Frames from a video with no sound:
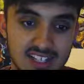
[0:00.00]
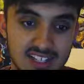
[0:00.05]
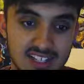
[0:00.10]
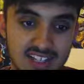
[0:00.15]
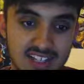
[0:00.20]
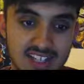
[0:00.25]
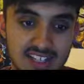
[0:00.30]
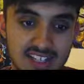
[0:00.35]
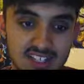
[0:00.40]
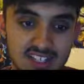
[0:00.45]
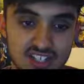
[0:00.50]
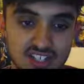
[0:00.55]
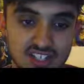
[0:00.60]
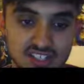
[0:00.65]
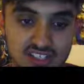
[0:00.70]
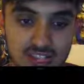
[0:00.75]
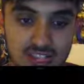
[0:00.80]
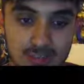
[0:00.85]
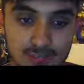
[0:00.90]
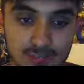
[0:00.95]
it is
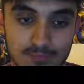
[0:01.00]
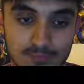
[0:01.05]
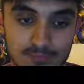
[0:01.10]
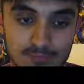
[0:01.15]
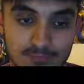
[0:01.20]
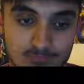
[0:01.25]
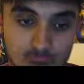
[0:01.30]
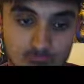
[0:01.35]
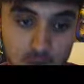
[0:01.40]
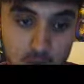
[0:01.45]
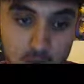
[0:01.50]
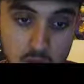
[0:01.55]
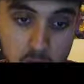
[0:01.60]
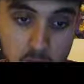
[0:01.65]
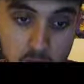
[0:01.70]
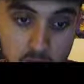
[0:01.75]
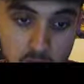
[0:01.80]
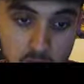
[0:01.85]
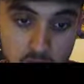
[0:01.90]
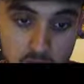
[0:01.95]
Shazam.
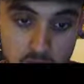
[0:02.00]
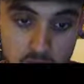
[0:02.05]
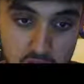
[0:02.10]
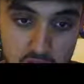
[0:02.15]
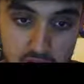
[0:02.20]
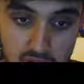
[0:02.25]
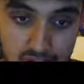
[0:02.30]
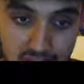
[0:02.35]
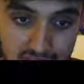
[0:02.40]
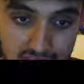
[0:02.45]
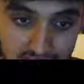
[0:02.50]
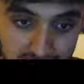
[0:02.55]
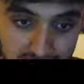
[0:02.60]
Can I